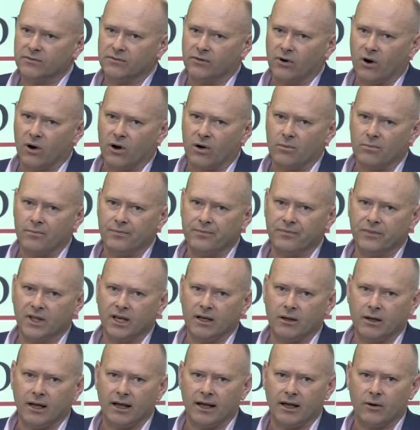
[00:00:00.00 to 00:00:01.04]
from
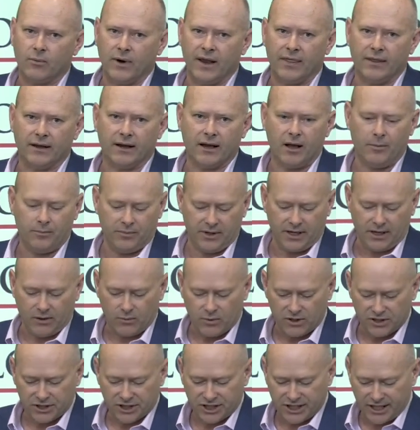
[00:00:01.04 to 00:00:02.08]
uh, when the company
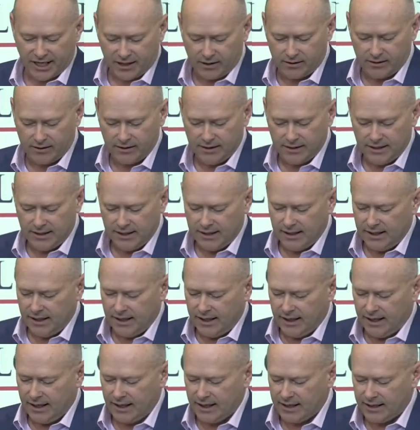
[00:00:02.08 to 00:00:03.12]
was a shell.
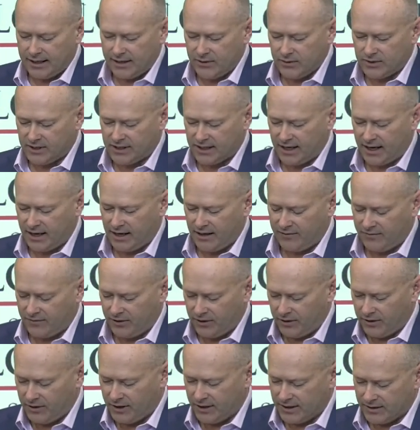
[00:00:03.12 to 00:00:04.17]
Uh, you'll see if
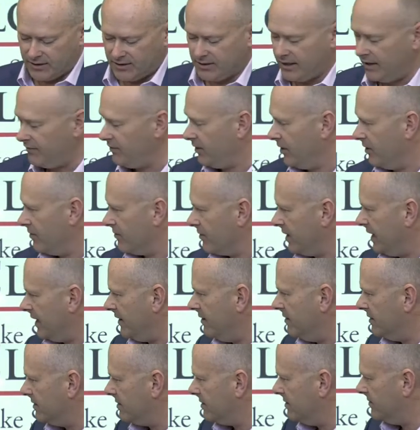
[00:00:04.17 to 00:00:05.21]
you can, if you can
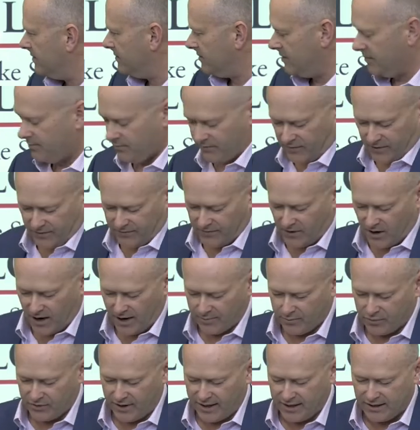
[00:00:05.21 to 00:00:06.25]
read the, the, the,
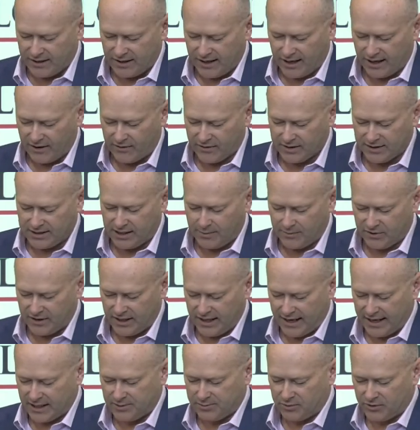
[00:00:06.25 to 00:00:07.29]
fine print there on some of
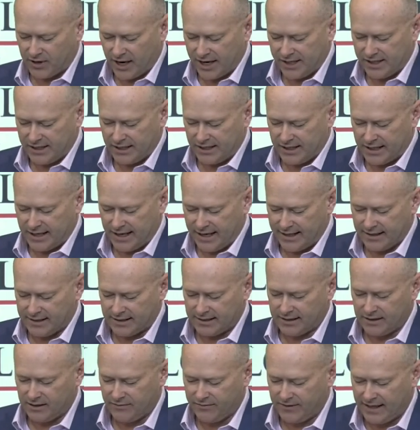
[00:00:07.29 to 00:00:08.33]
the expiration
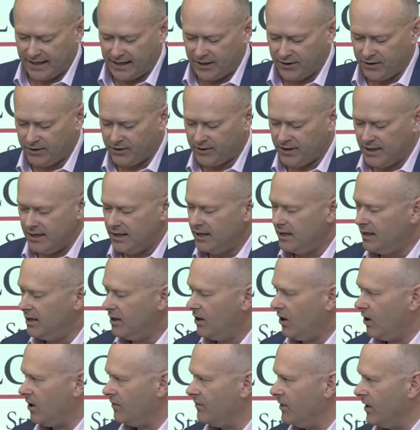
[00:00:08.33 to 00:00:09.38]
dates and the value
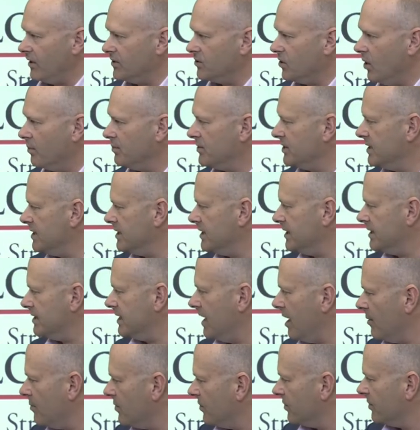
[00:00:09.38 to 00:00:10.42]
of those options. There's a
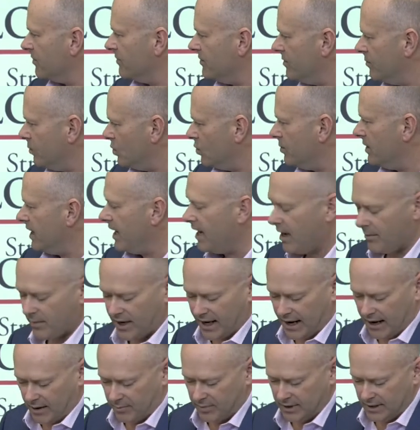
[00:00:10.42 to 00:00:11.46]
number of them will be
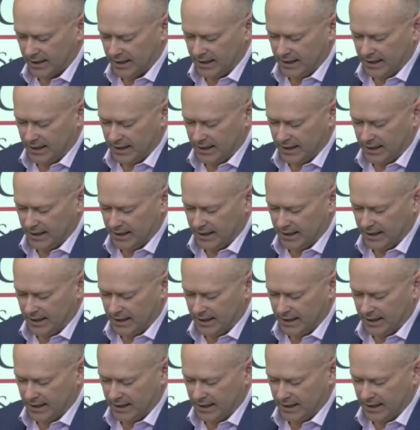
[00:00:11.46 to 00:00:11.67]
coming up